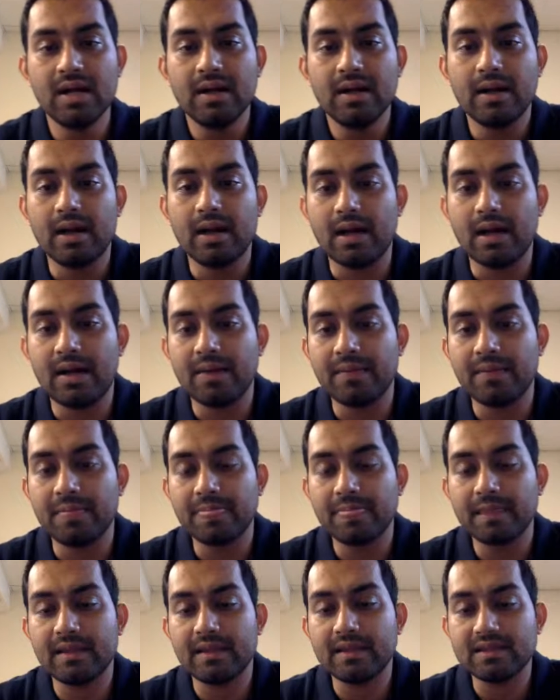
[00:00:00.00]

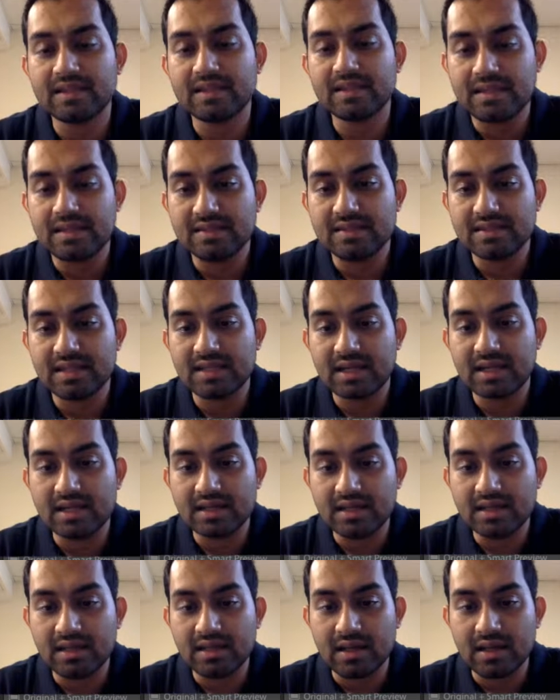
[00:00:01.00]
in the sense that
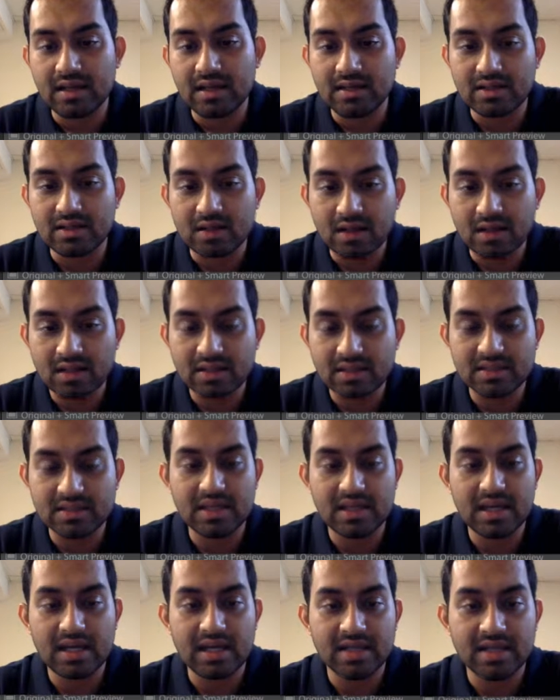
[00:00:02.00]
it darkens
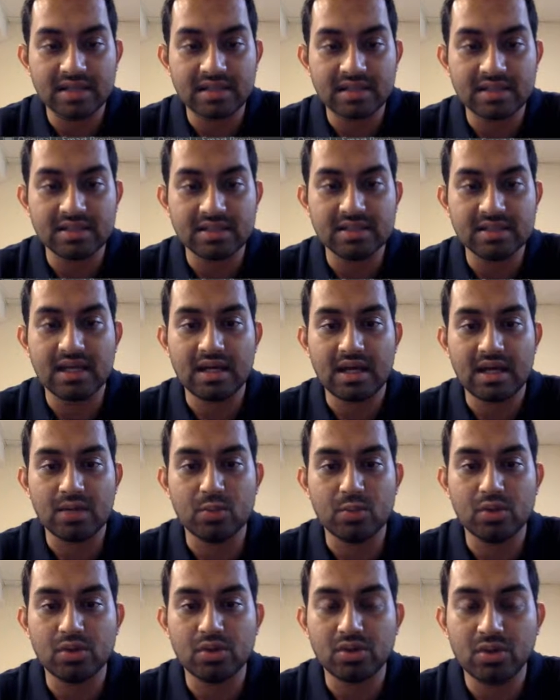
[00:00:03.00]
the edges, and
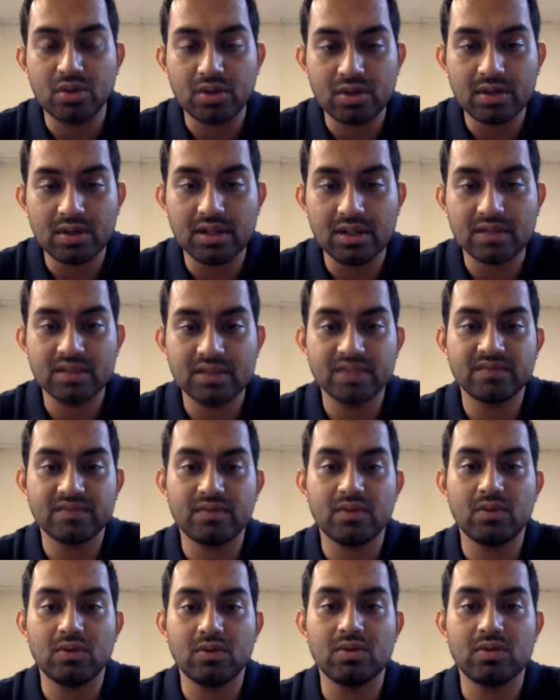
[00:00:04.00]
when you're looking at this
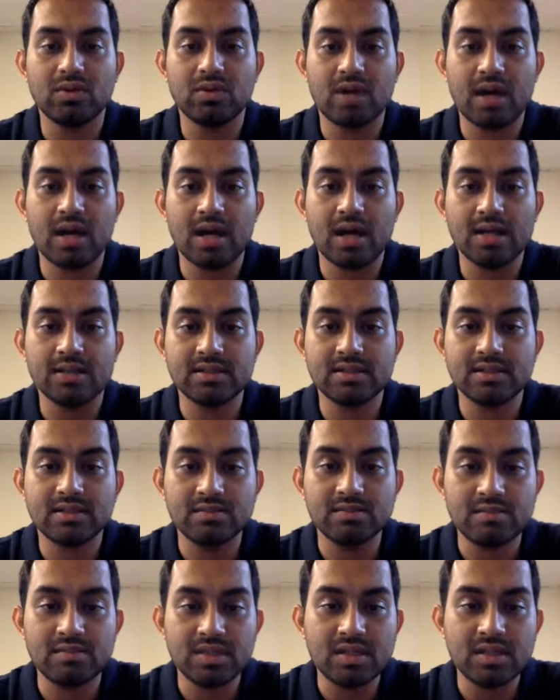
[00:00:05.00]
photo, your eyes are
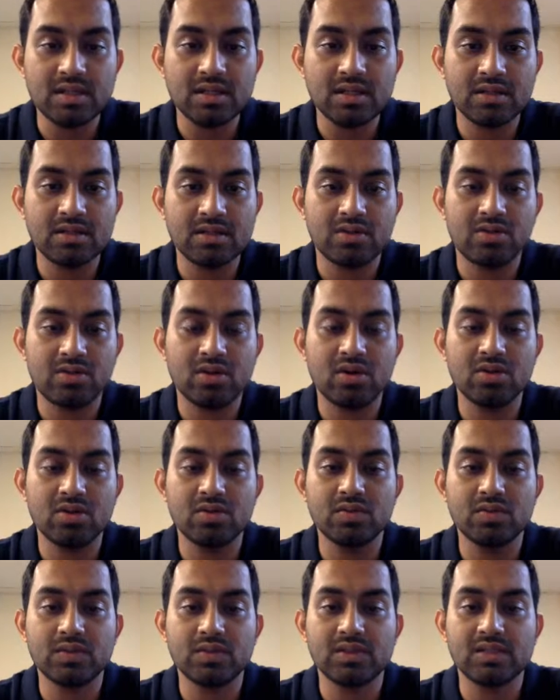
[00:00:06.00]
immediately drawn
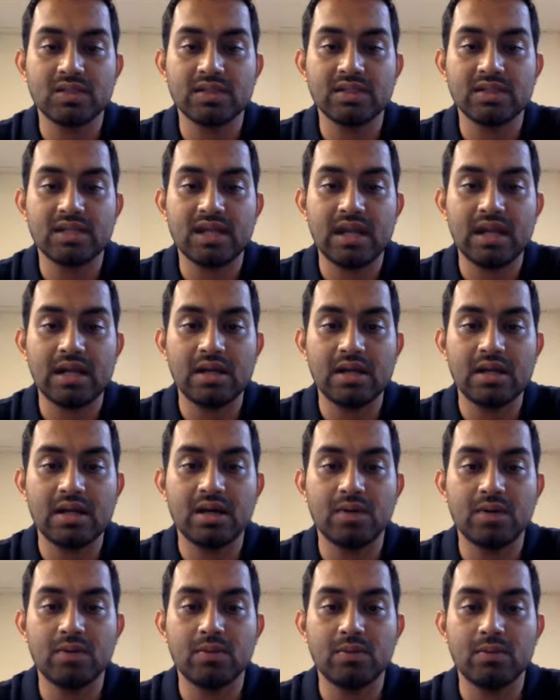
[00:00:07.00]
towards this
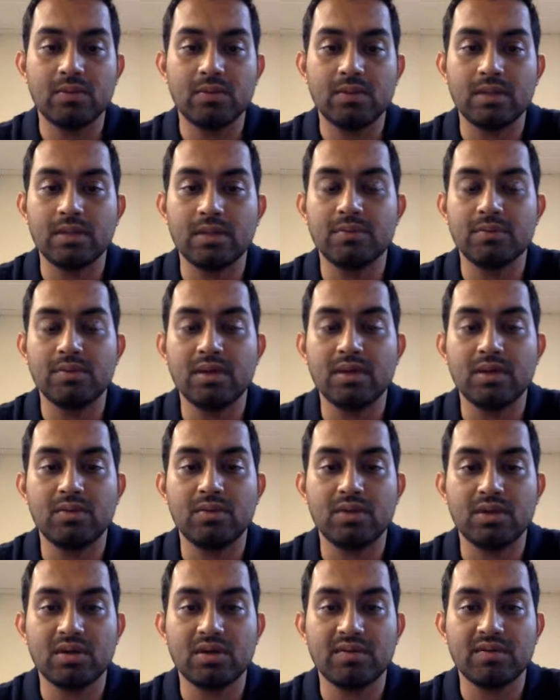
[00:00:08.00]
area in the middle
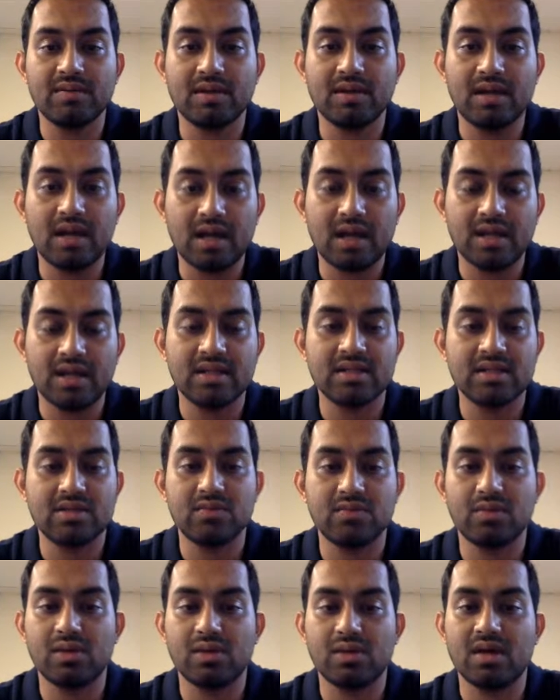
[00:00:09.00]
where you have the light and
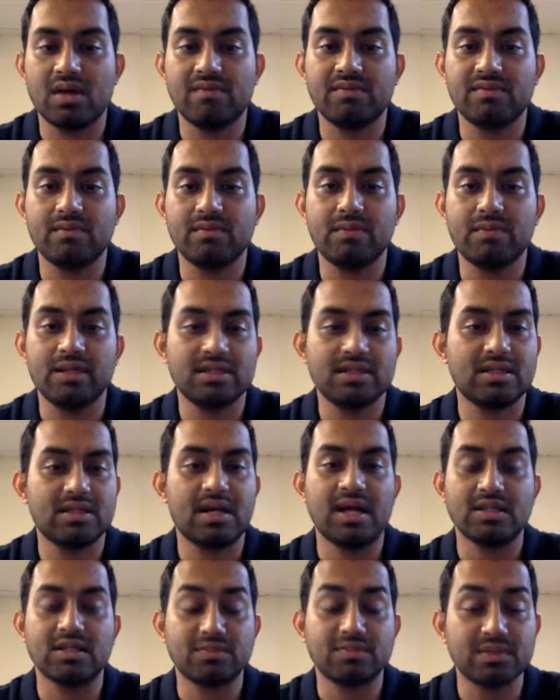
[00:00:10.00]
where you have the best
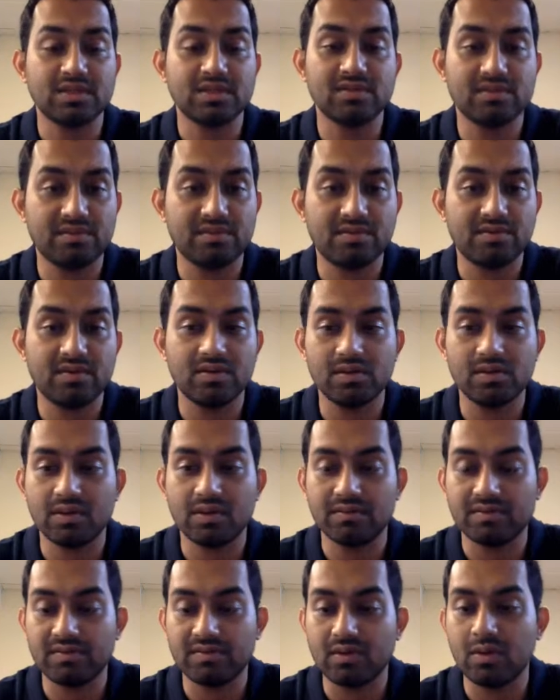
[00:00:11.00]
aspects of the
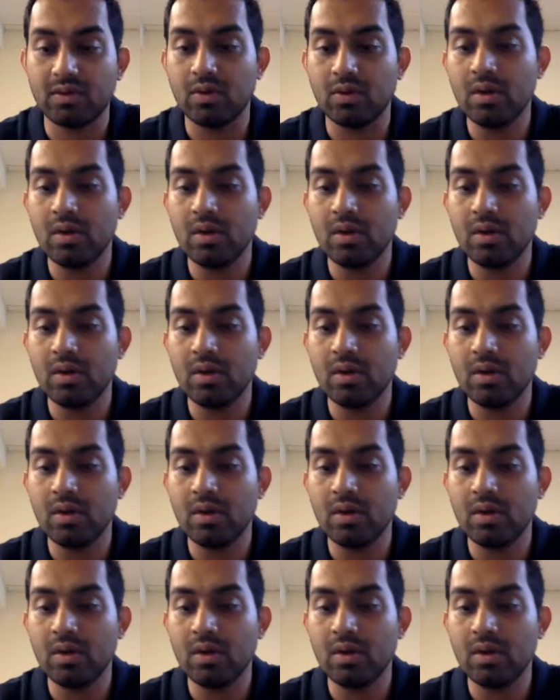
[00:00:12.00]
photo.